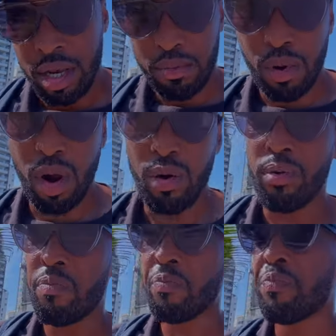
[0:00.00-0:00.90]
bro,
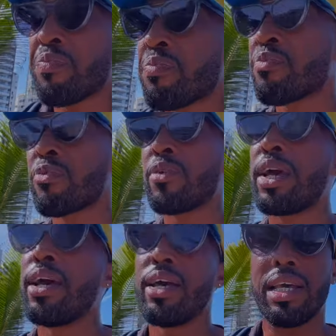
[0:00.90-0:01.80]

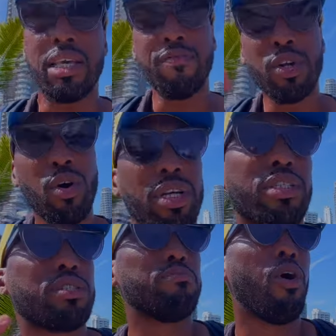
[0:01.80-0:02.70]
even on a
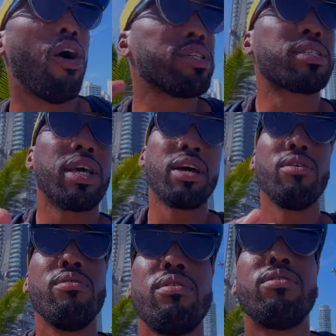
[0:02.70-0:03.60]
small scale,